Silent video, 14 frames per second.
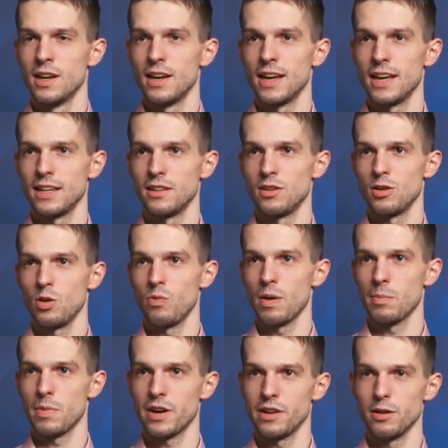And when
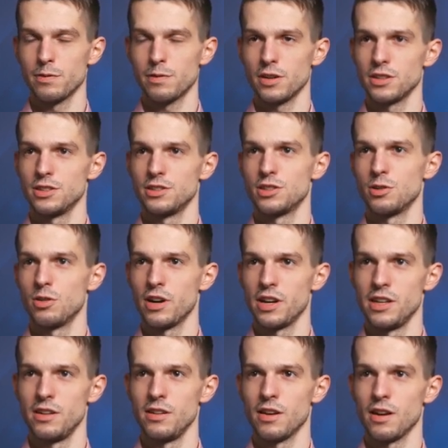Mari offered the draw,
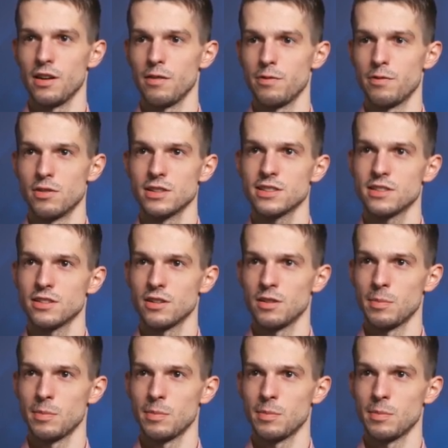my first